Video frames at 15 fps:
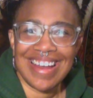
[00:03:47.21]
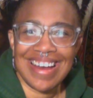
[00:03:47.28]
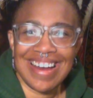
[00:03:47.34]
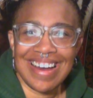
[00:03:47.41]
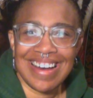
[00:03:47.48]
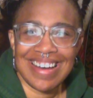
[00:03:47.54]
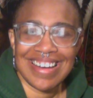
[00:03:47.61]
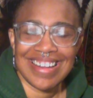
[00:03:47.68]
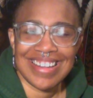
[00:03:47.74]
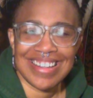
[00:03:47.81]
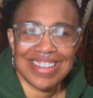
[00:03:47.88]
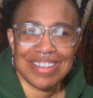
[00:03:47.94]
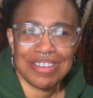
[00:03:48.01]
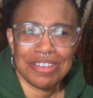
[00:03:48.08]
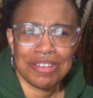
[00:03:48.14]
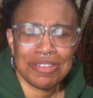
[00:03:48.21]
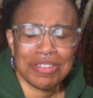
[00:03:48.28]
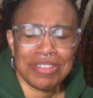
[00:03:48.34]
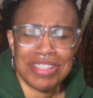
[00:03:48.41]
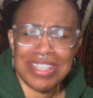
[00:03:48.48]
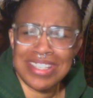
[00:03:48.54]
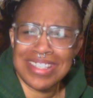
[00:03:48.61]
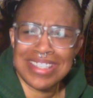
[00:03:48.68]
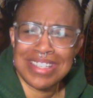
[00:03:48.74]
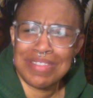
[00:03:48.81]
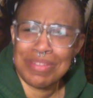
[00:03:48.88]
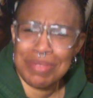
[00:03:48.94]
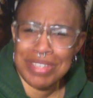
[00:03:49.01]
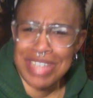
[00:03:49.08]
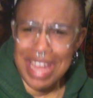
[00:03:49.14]
uh, doesn't seem to
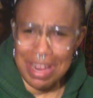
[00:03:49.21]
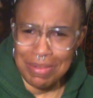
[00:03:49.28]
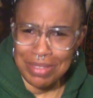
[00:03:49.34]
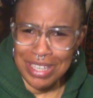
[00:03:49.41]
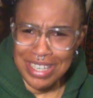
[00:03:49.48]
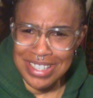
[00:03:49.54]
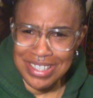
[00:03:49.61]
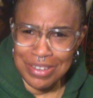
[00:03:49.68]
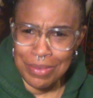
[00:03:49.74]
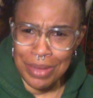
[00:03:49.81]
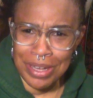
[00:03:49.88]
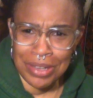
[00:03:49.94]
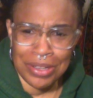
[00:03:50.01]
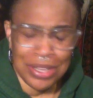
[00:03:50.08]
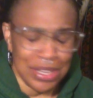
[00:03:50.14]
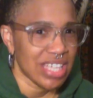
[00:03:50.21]
metabolize it well.